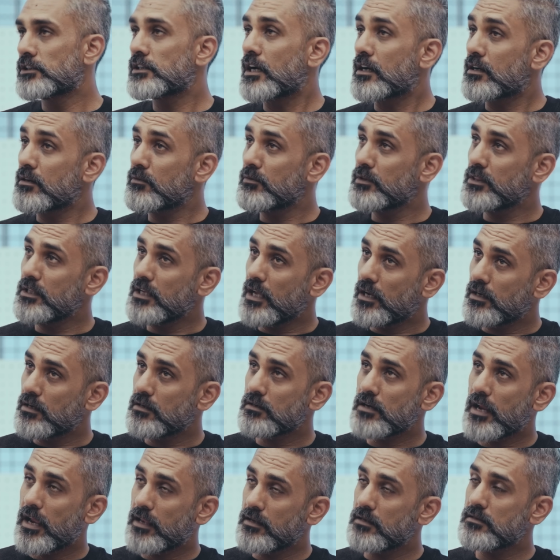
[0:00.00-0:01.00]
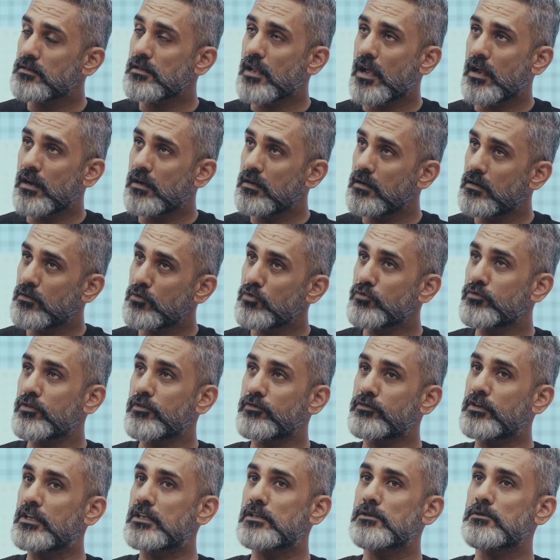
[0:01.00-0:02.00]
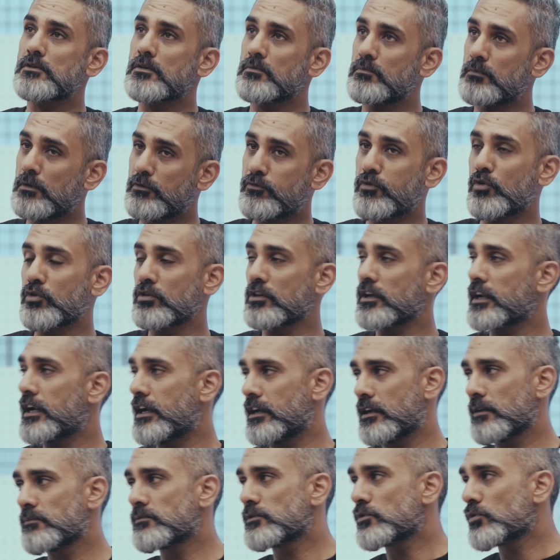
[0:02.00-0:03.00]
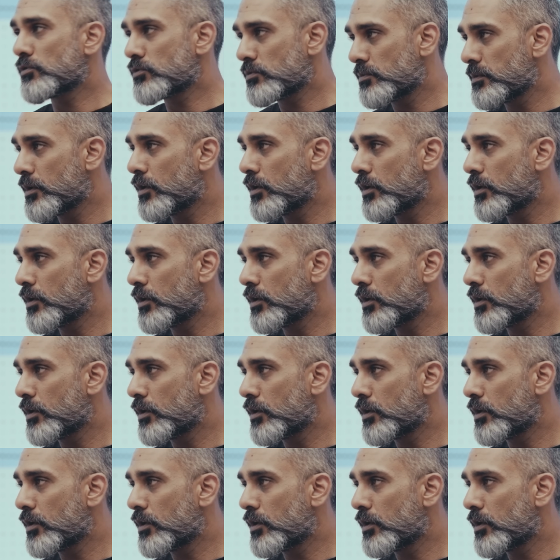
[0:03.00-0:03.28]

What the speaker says: Started with the Ns and 250s before the KTMs, to be